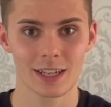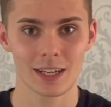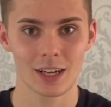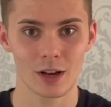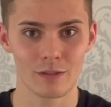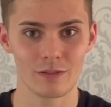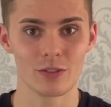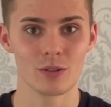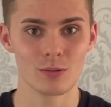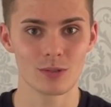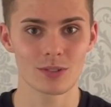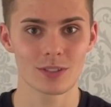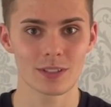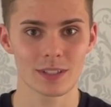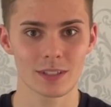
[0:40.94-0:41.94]
of
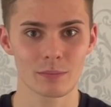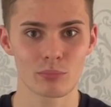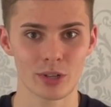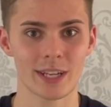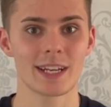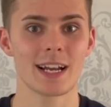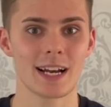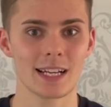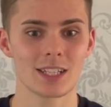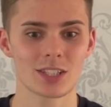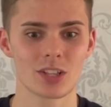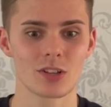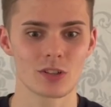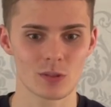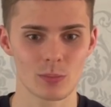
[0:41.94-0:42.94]
views bringing eyes
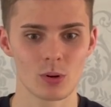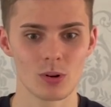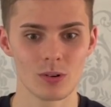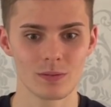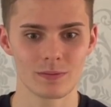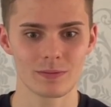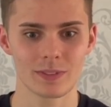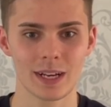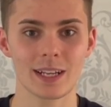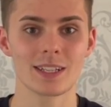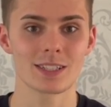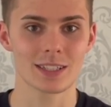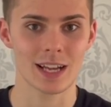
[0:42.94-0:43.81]
to the sport. That is